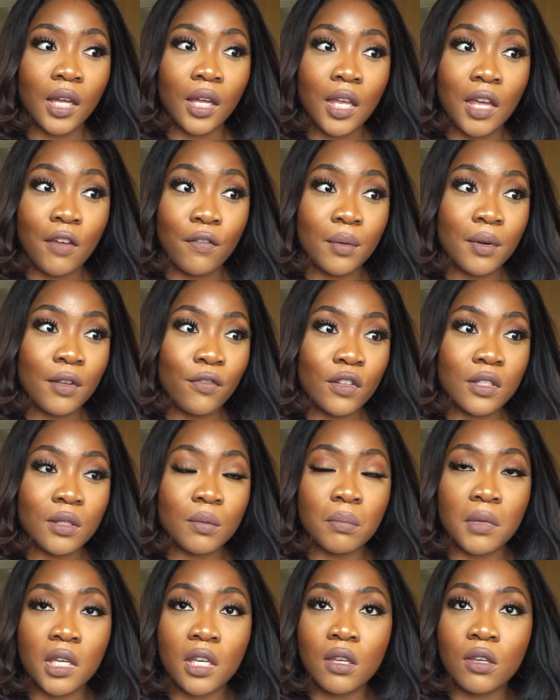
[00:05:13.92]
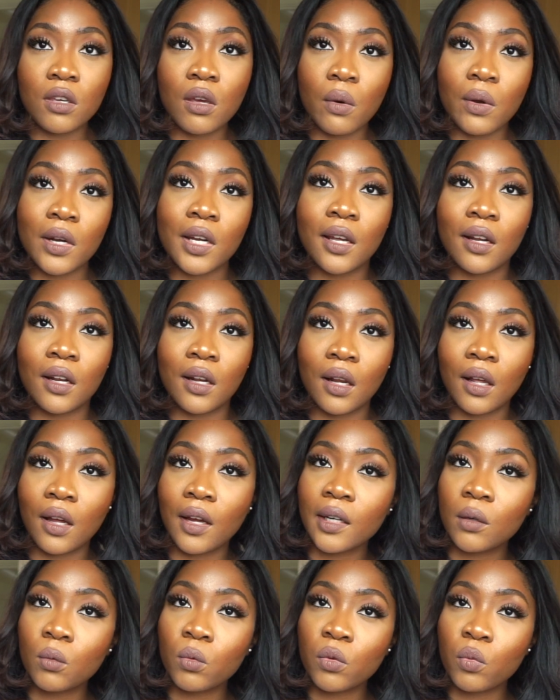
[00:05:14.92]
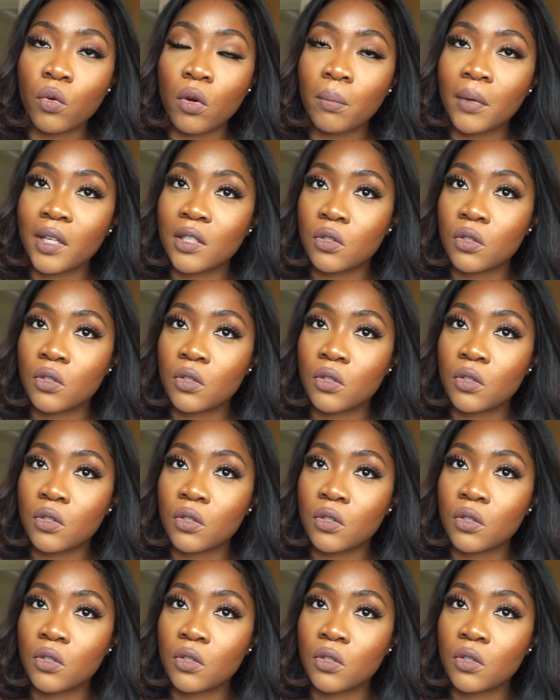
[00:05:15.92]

even if it's me going in line with what my